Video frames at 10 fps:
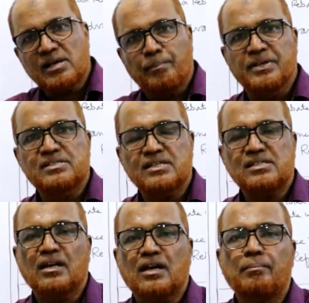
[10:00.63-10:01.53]
is a
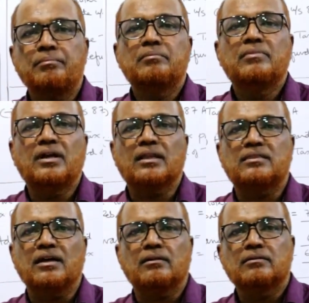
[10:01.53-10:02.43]
business income,
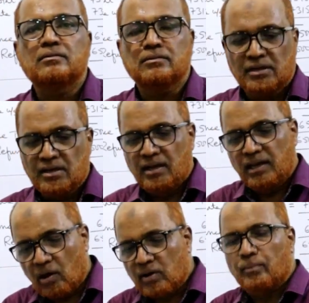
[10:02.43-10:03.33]
nothing.
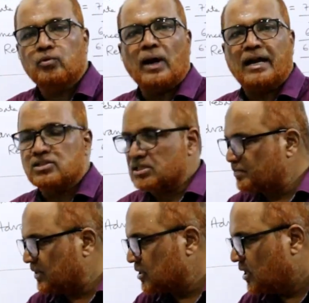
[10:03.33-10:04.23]
Now come to
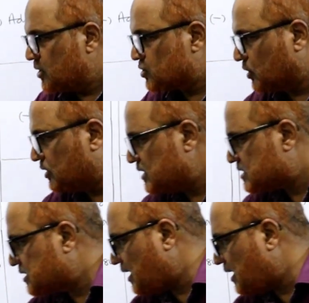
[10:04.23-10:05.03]
adjustment. So these